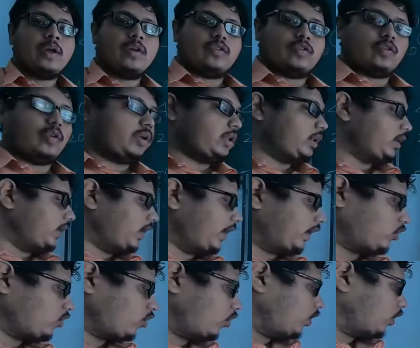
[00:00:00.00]
so in
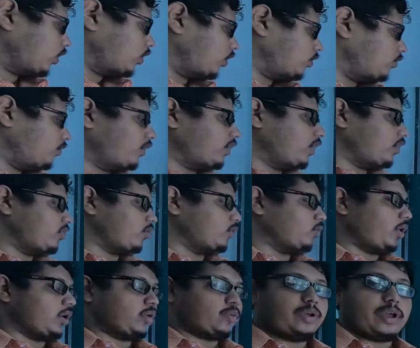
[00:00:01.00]
electronic
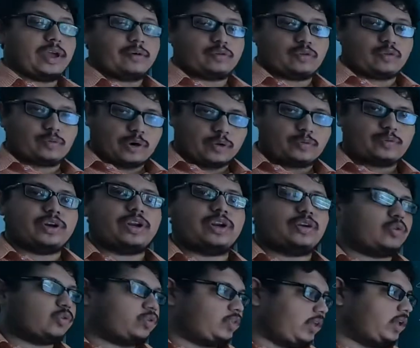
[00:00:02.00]
configuration what we
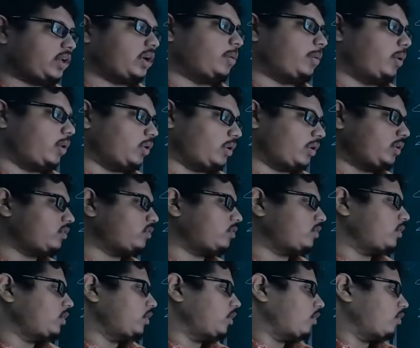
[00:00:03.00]
need to think about is
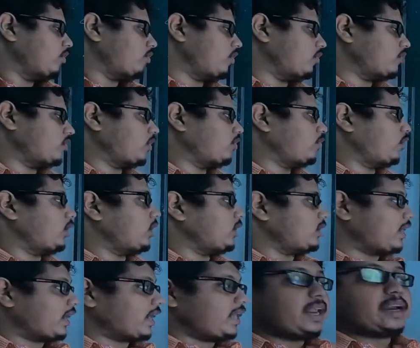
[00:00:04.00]
first of
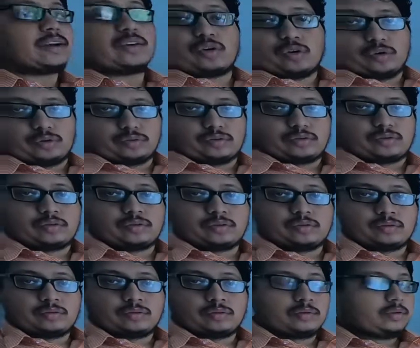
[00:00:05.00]
all the electrons.
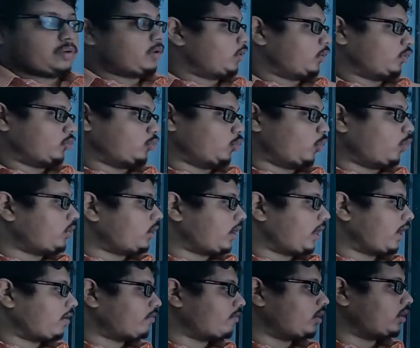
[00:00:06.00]

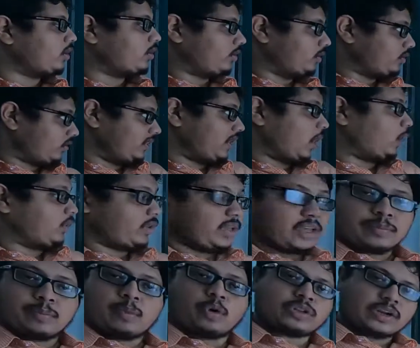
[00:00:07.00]
Don't ever, now
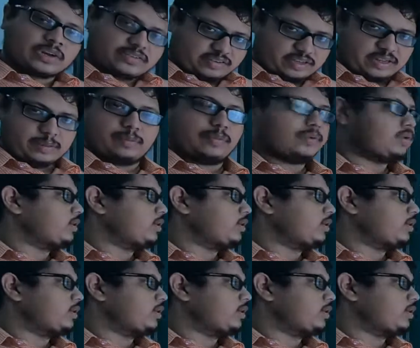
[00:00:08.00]
here both are same,